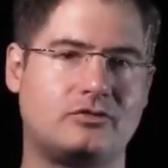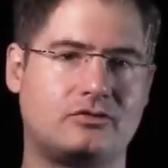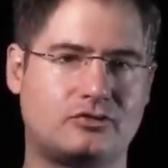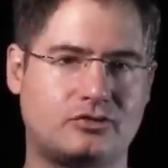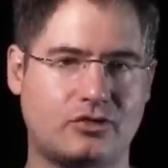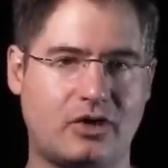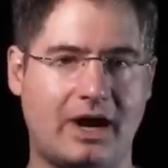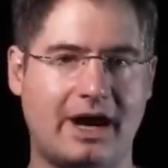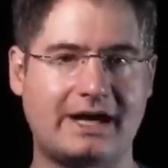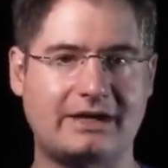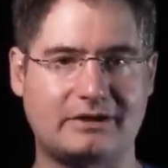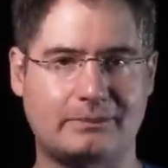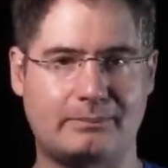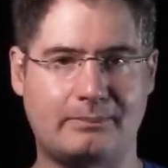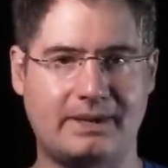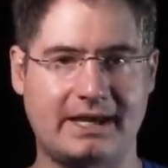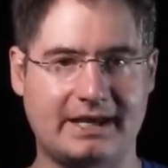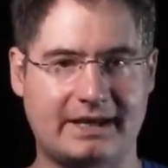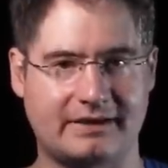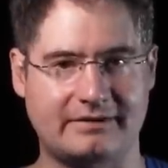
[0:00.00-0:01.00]
trying to
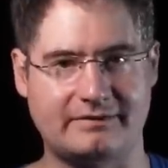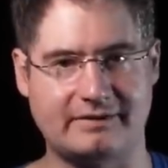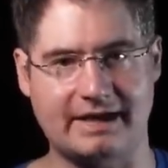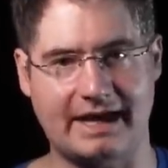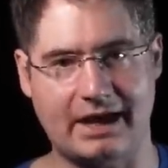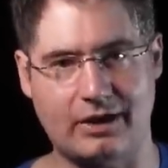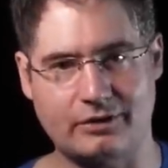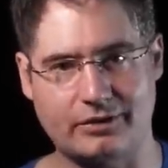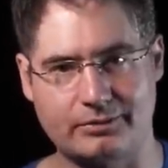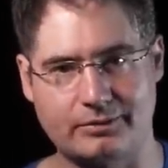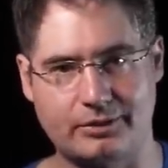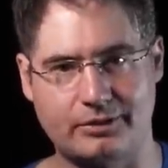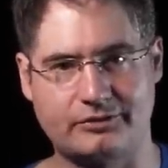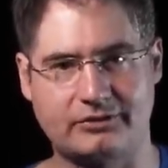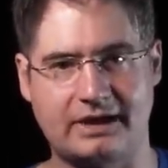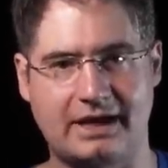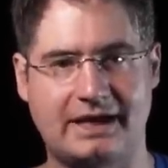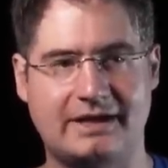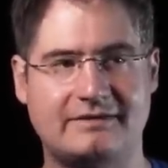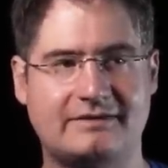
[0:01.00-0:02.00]
pick as the outermost
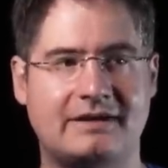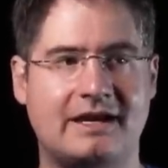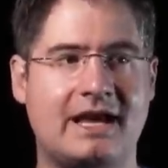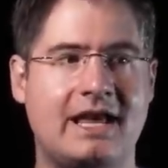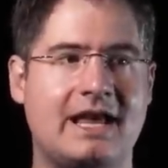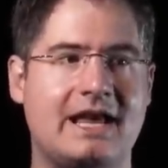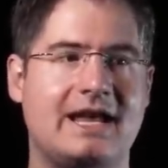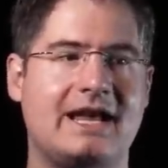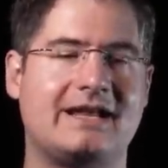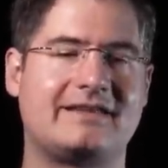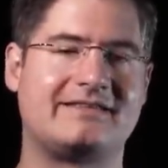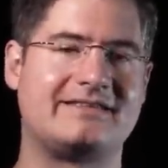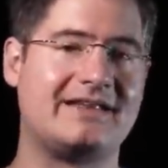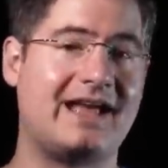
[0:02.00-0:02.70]
case. It's